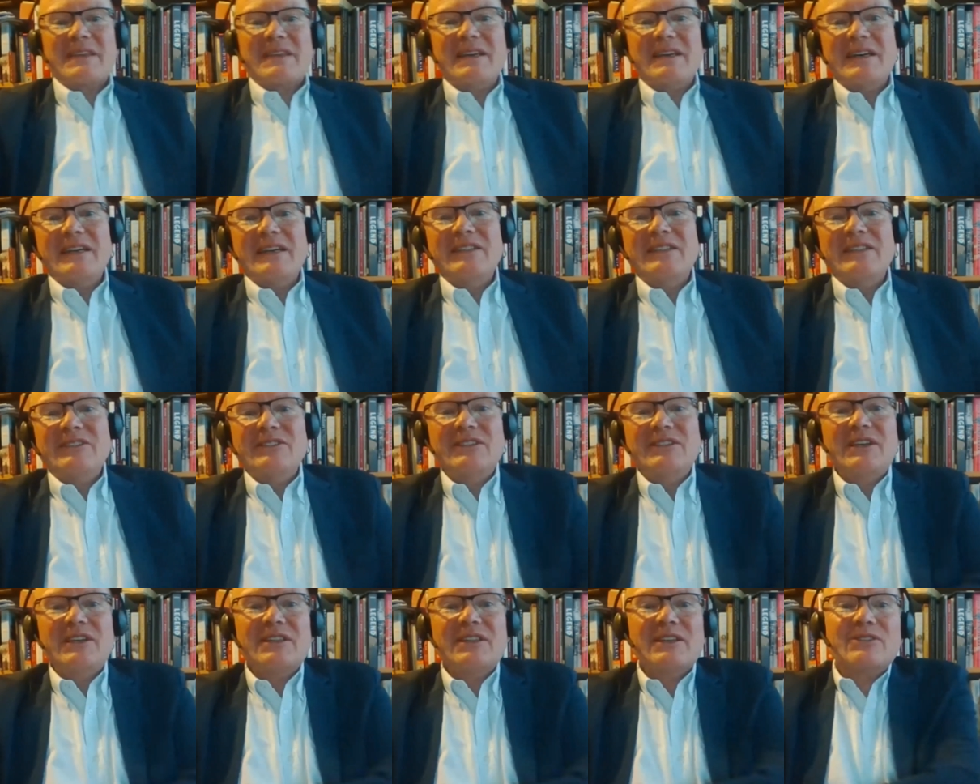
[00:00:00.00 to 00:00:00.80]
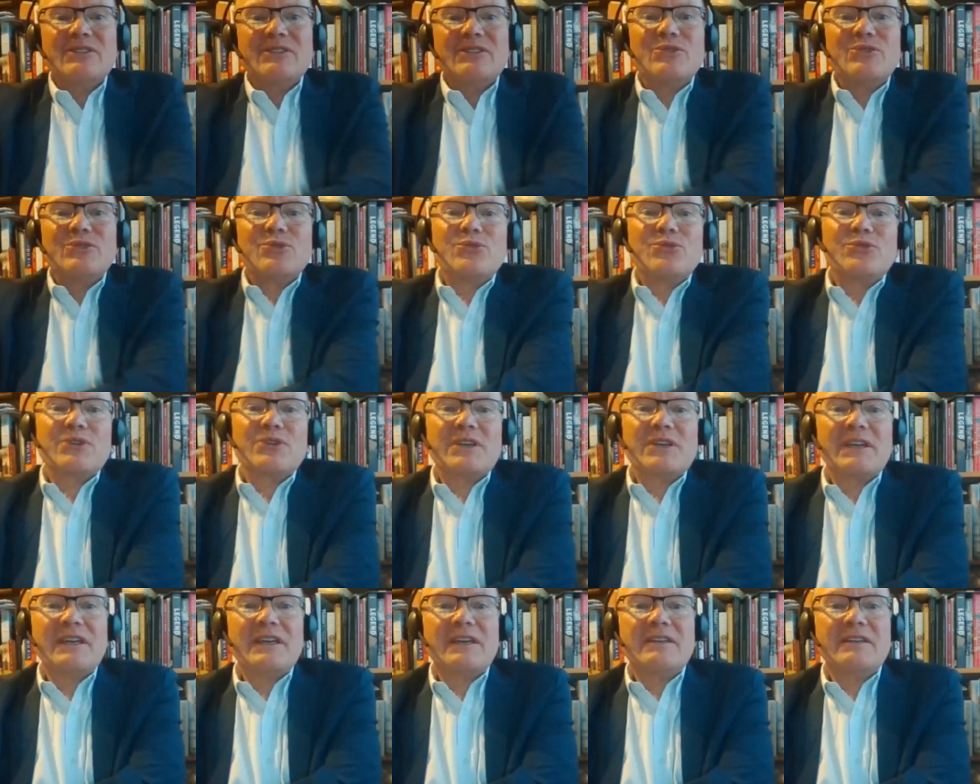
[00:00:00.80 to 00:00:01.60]
Another
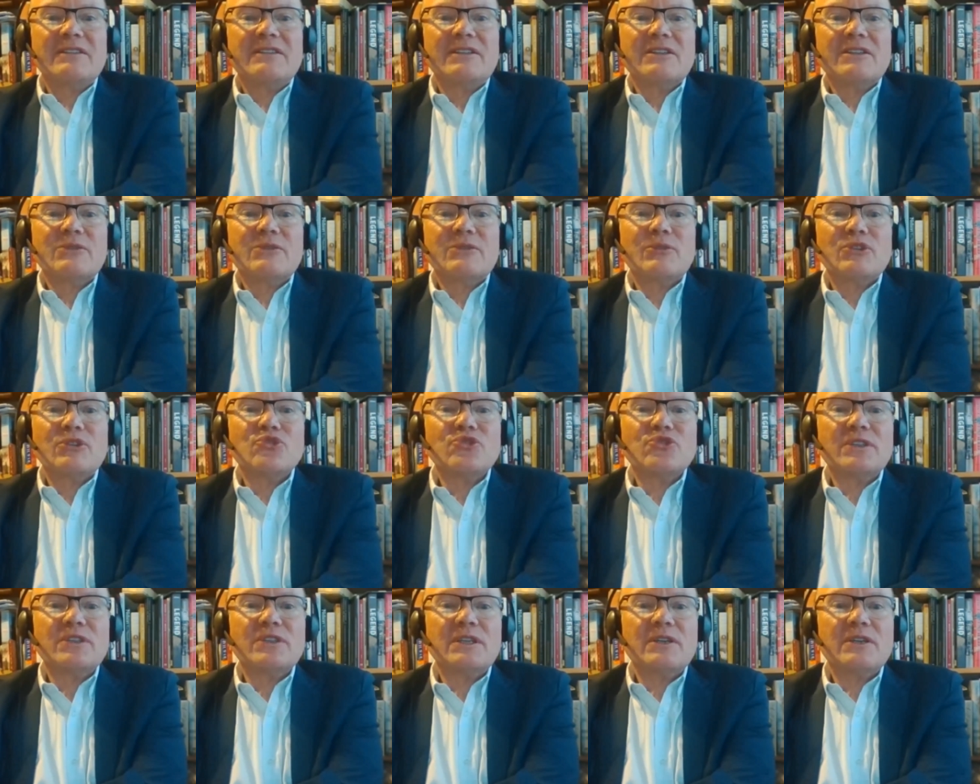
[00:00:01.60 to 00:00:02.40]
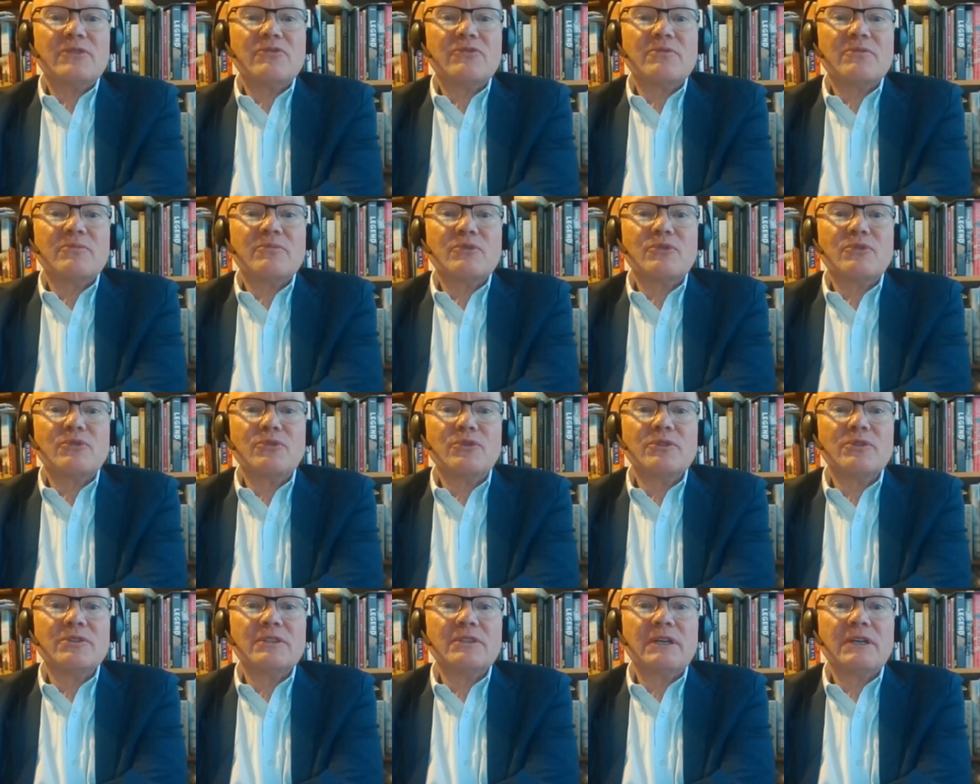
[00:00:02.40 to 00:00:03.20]
question here from
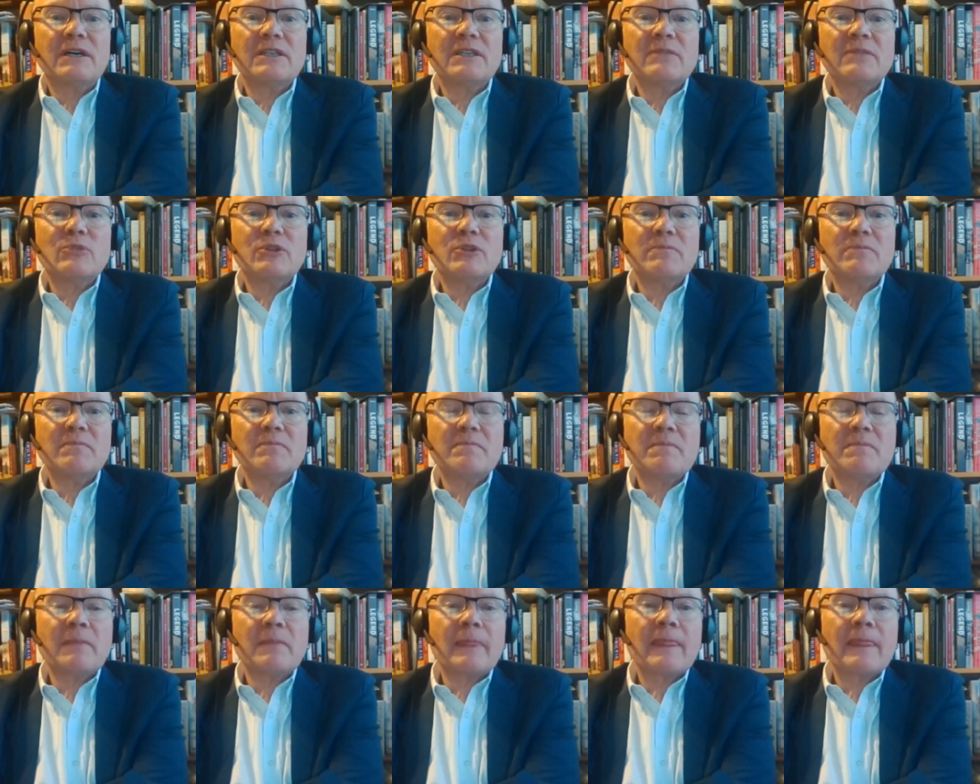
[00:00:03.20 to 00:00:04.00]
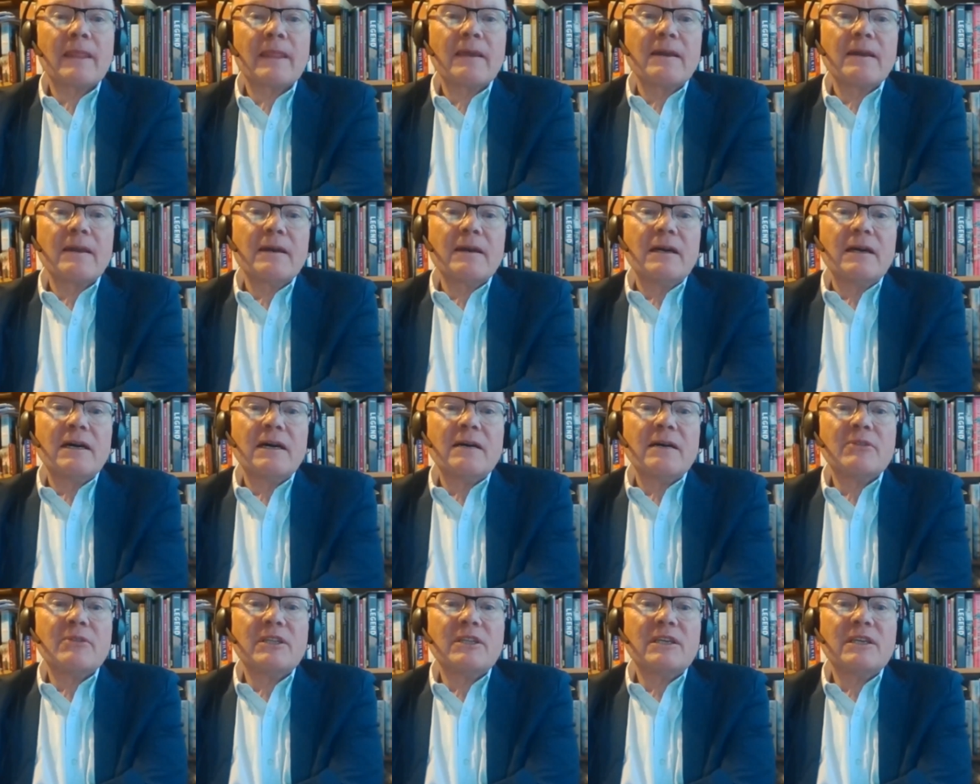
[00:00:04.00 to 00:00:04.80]
Gordon Honeyman. I
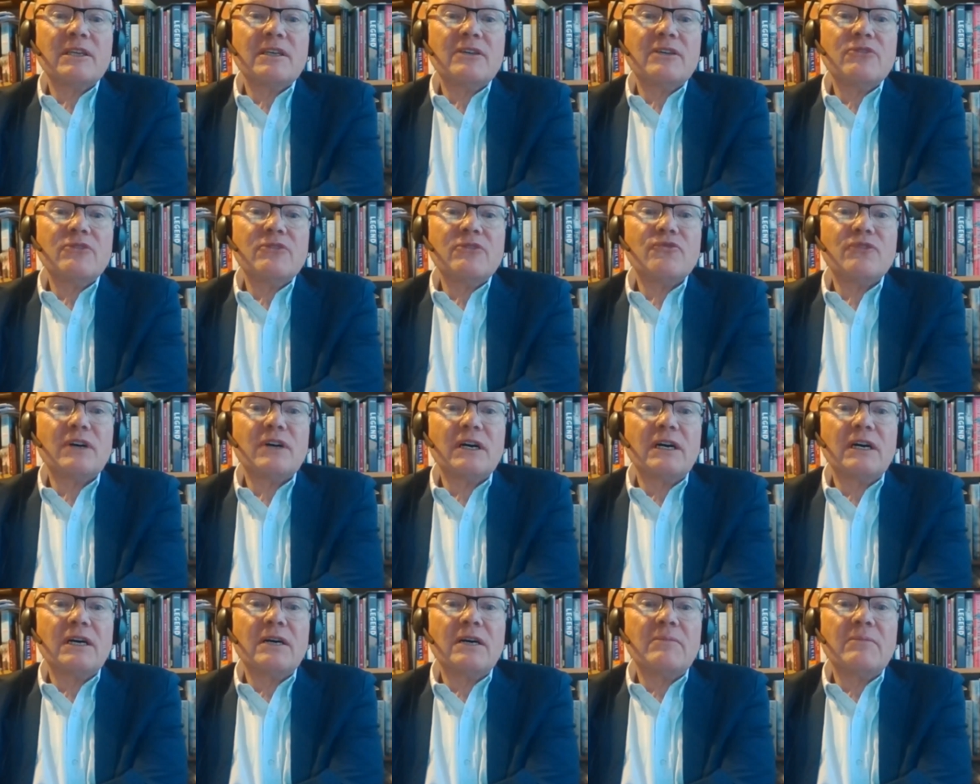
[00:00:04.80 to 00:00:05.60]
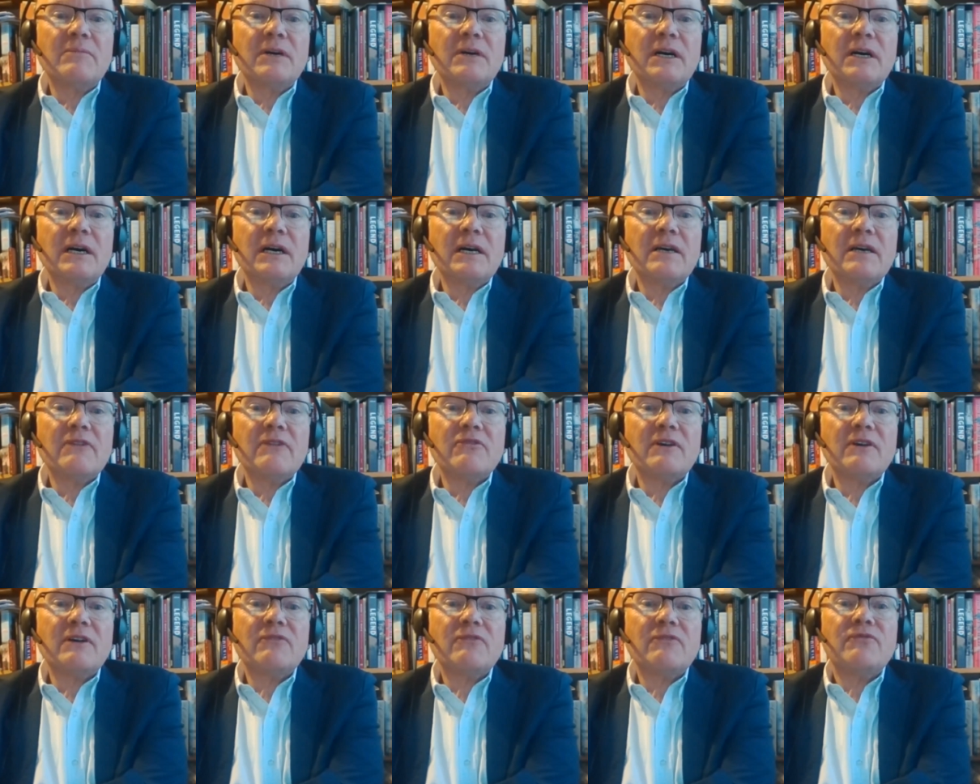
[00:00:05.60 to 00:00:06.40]
believe
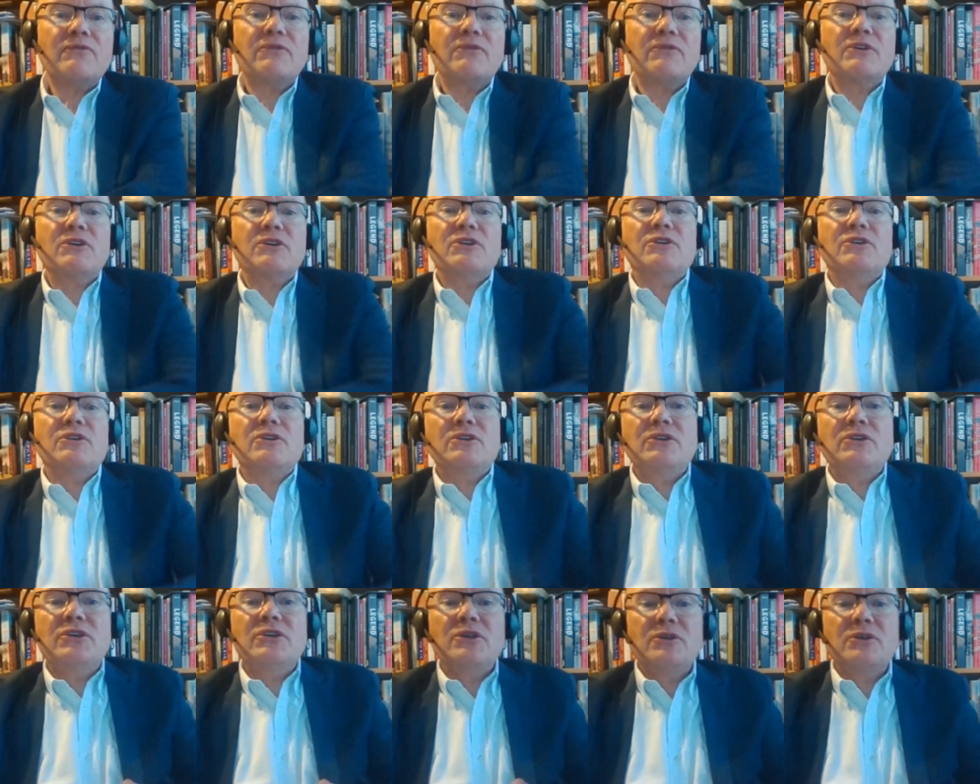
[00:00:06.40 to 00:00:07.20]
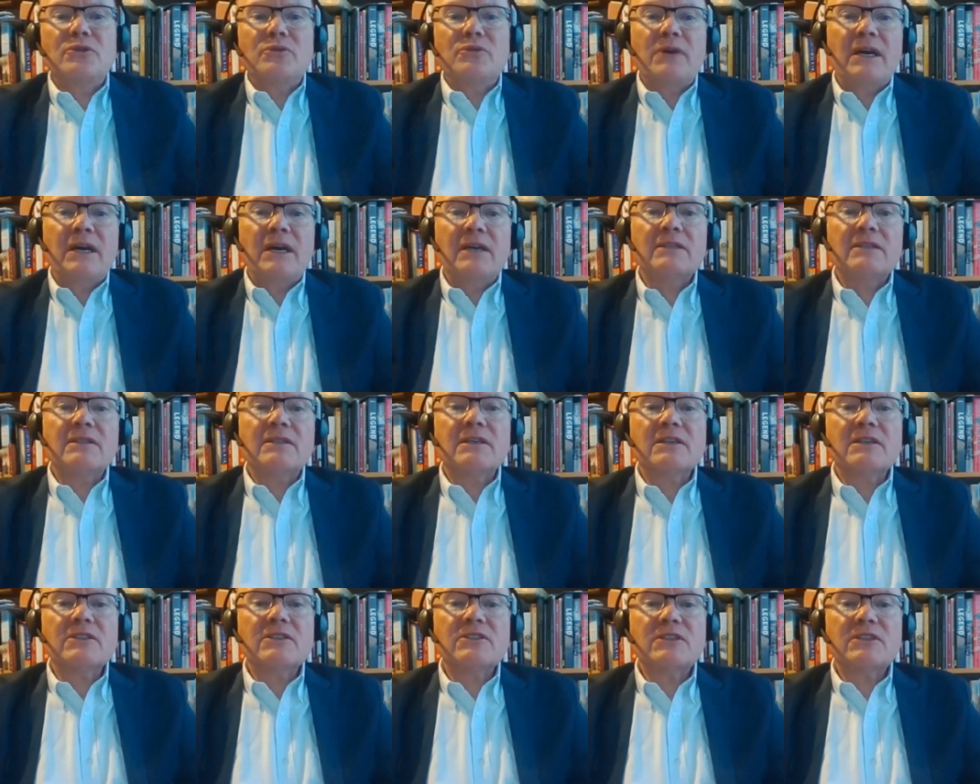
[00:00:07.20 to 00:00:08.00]
IFF
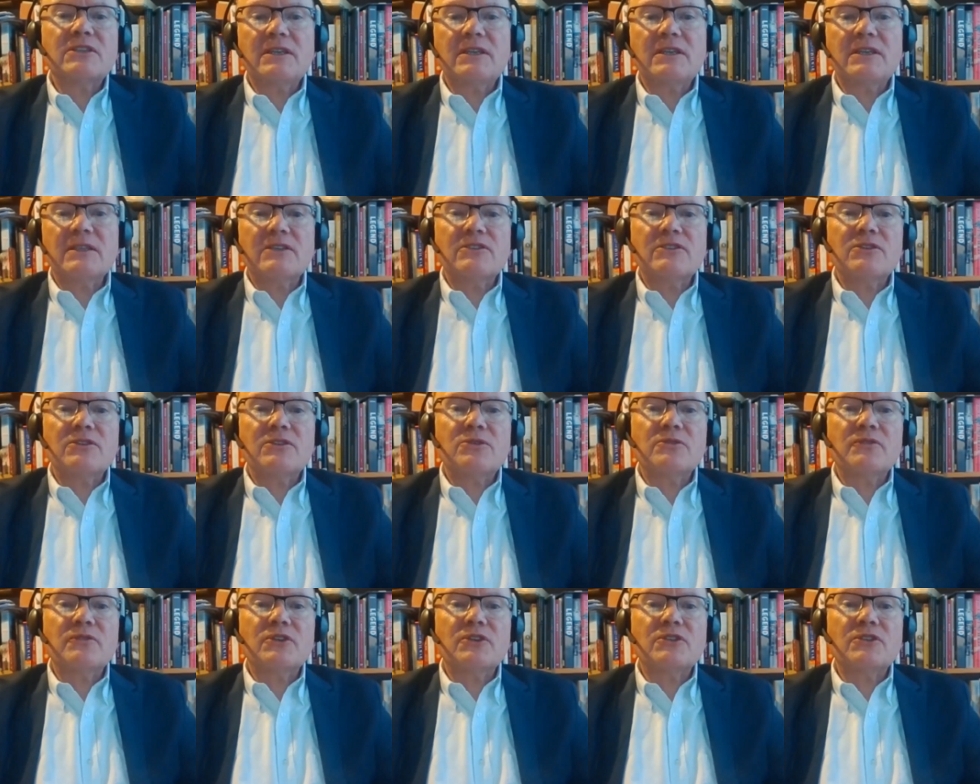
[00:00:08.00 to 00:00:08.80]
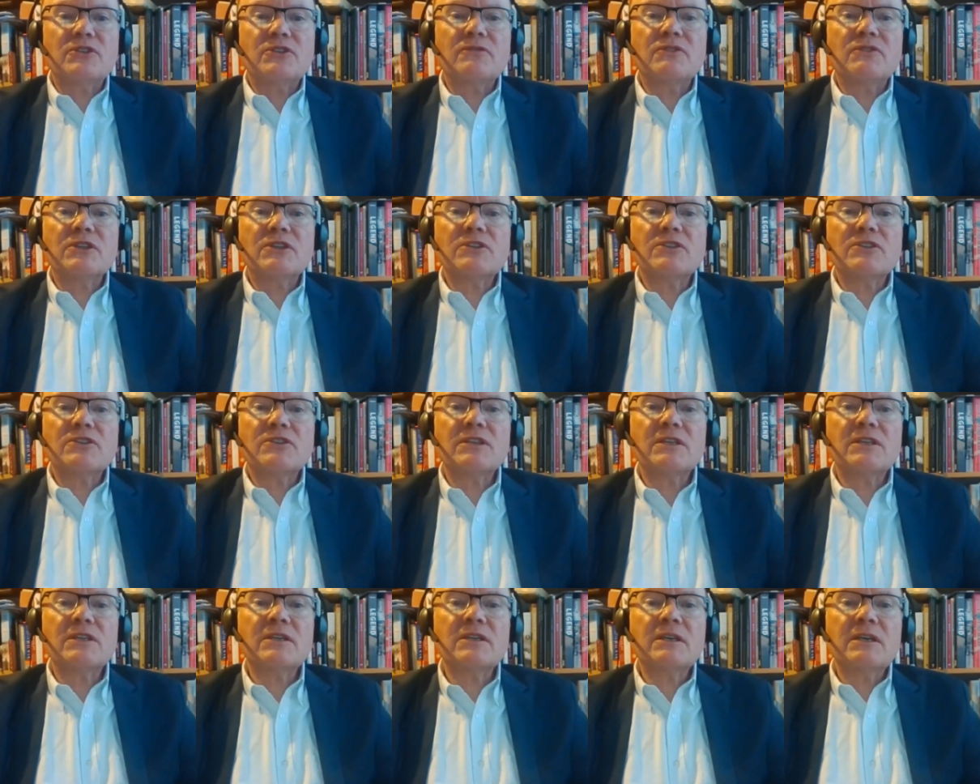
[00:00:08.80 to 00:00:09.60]
UNIC, that's the University of
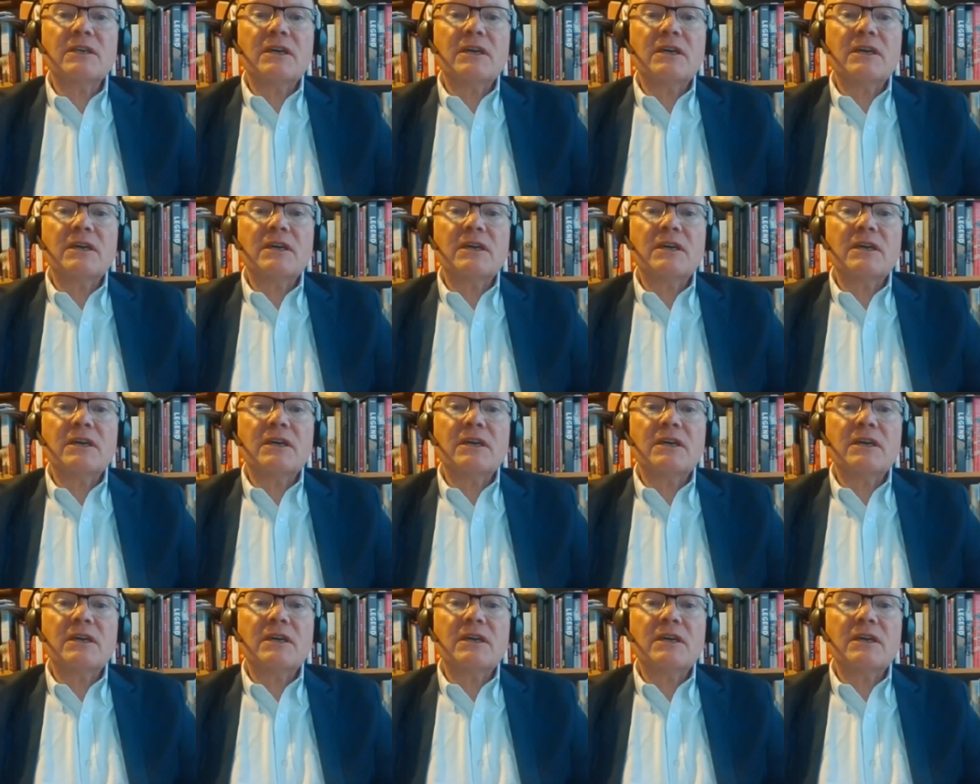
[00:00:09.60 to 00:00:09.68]
Nicosia,